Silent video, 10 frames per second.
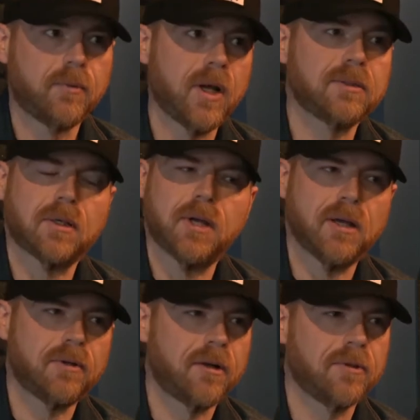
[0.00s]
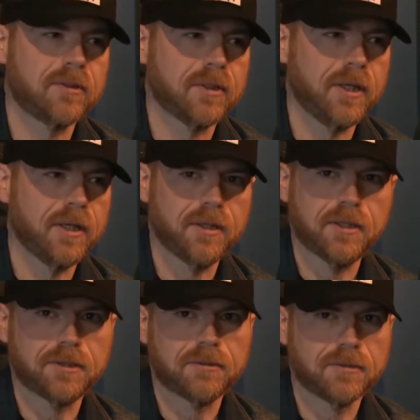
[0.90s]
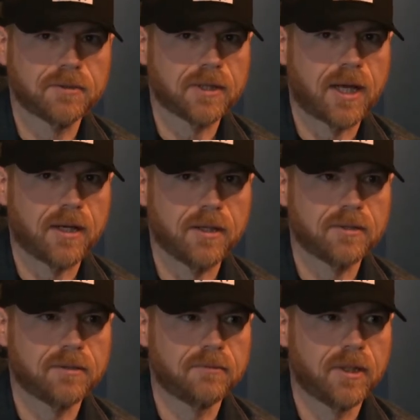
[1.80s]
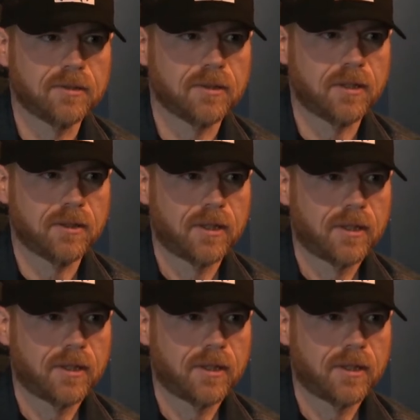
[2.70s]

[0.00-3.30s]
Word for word: We also have obviously this society as a as a